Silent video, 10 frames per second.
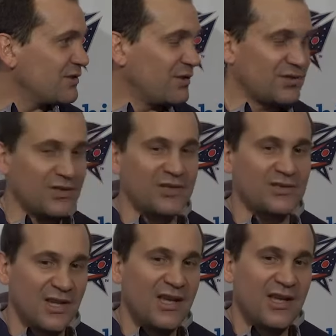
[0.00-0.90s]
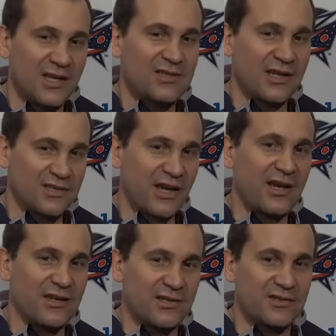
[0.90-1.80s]
So it's an
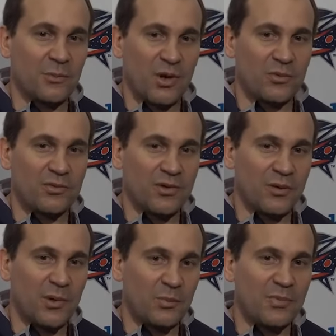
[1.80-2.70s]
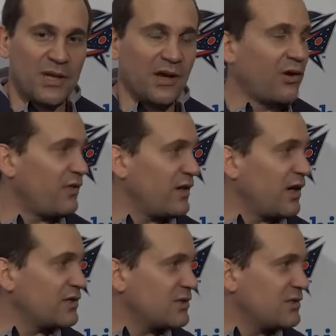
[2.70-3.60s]
excitedness about being out on the
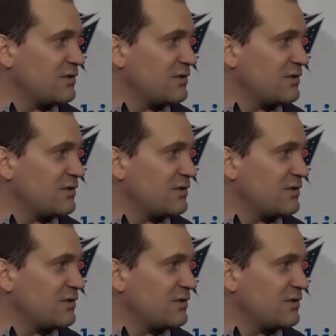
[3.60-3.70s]
ice